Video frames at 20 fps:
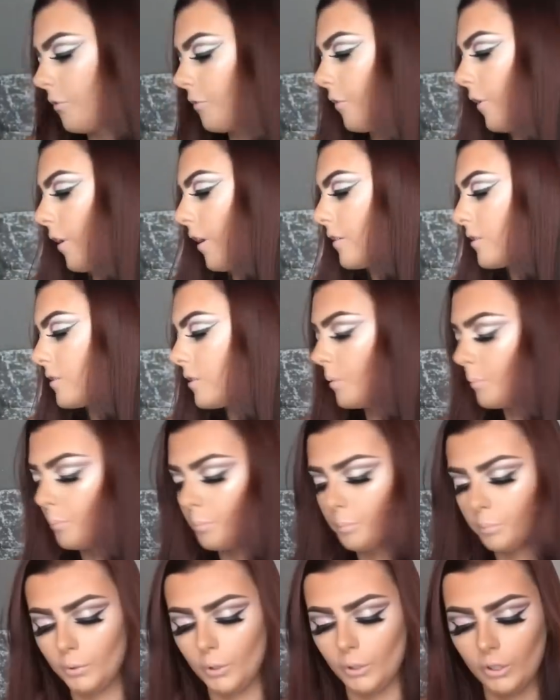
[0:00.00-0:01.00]

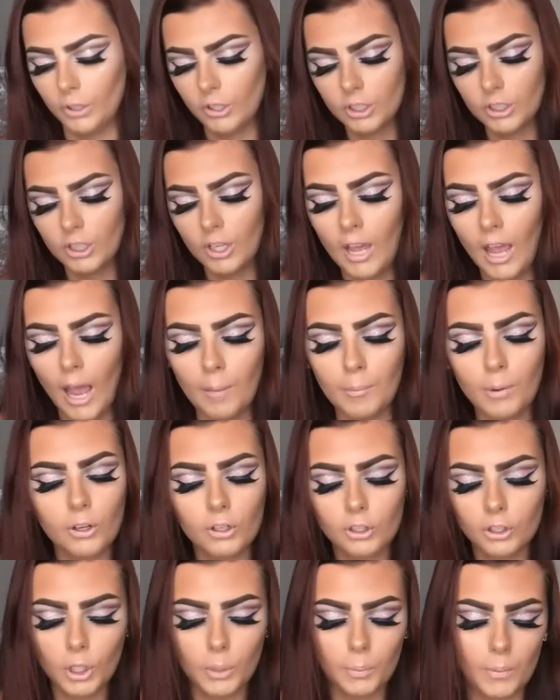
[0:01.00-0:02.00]
first brush. I'm not
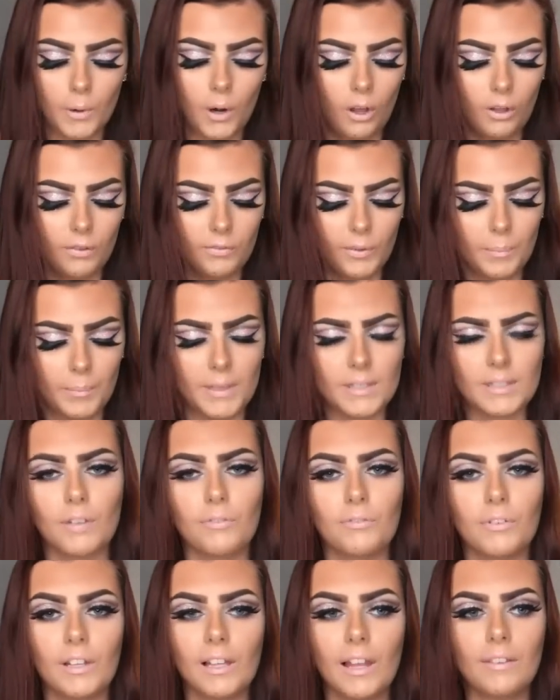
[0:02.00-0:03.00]
going to open all of them because I
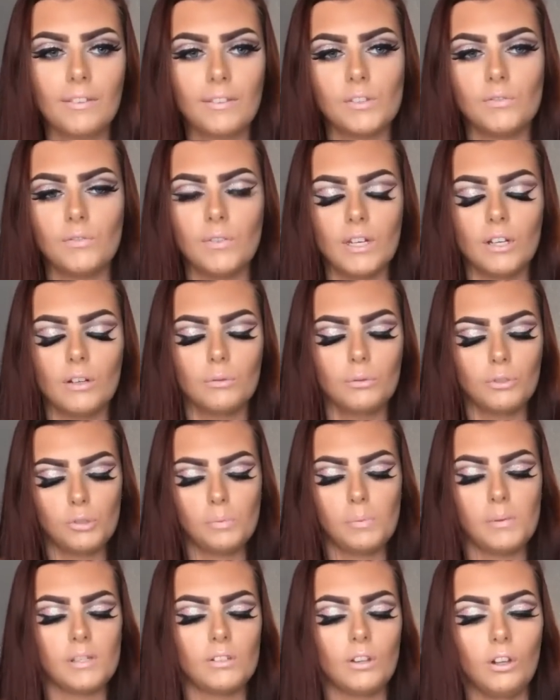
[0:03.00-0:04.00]
feel like this video will
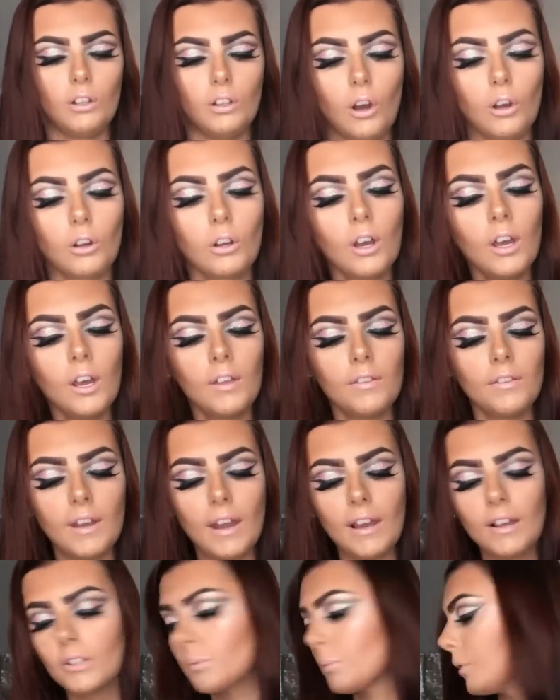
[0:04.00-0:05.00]
just be so long. The
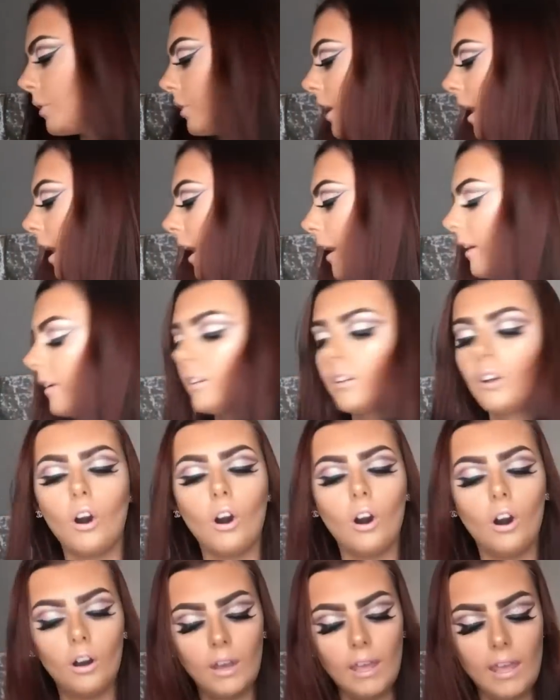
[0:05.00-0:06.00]
next one I
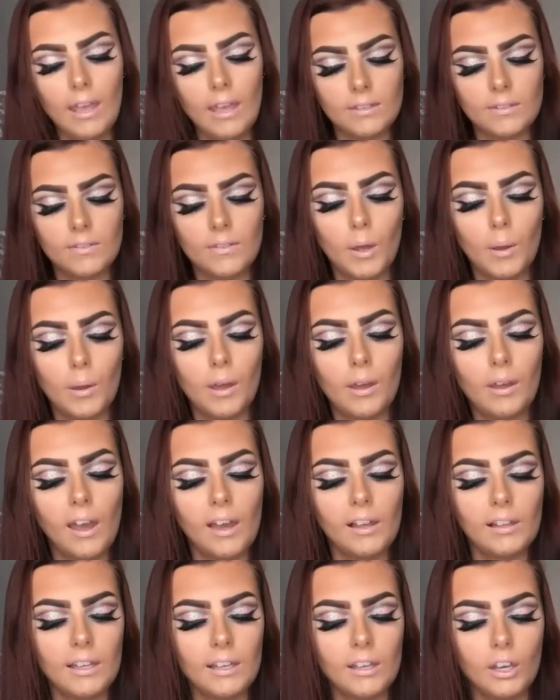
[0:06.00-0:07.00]
got is the
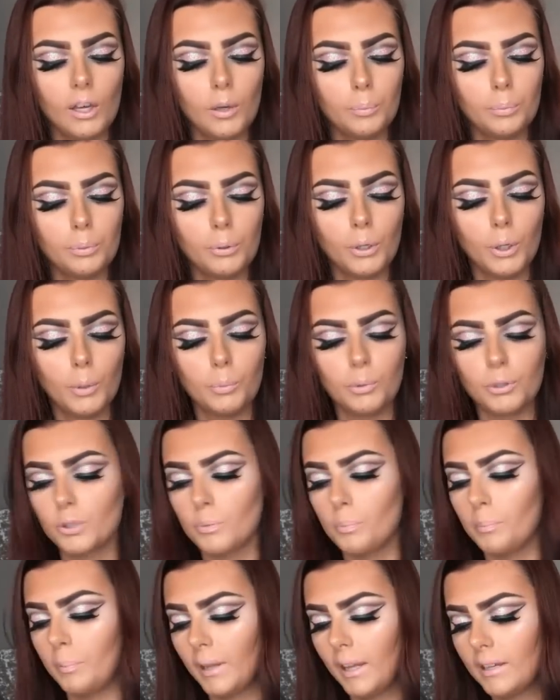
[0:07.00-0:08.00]
L A Girl Pro
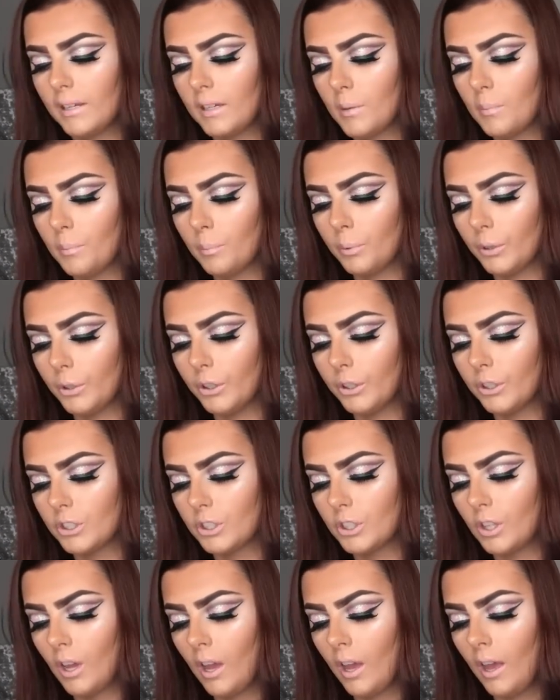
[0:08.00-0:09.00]
Brush Blending
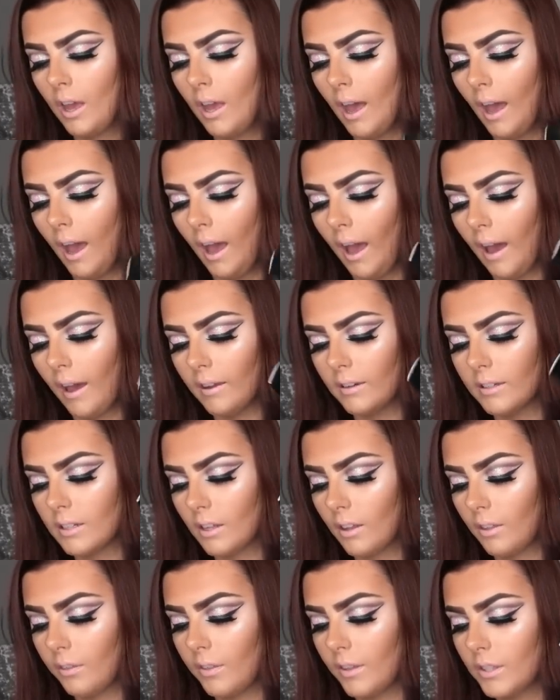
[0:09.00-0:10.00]
Brush,
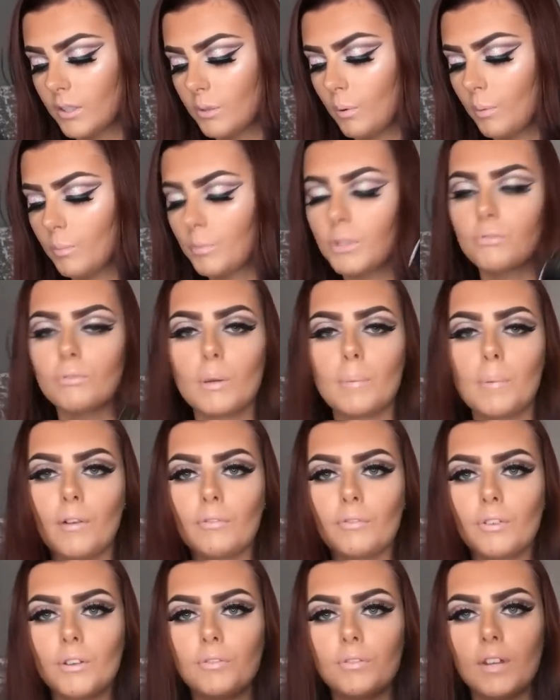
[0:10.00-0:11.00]
and this one was three
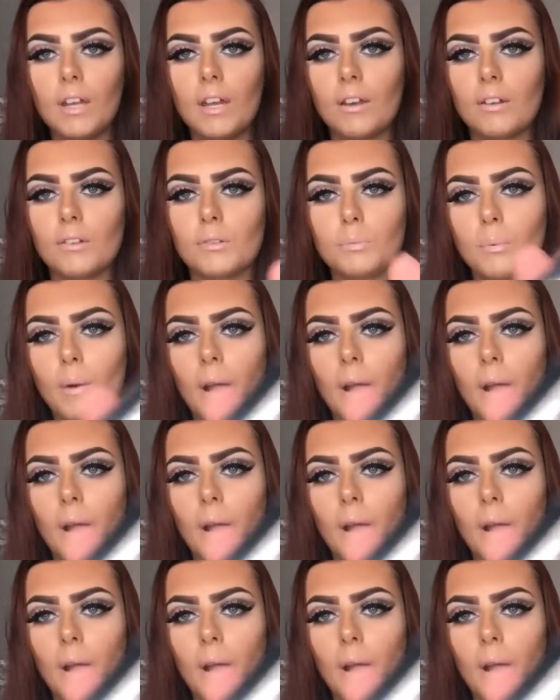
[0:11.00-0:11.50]
pounds fifty as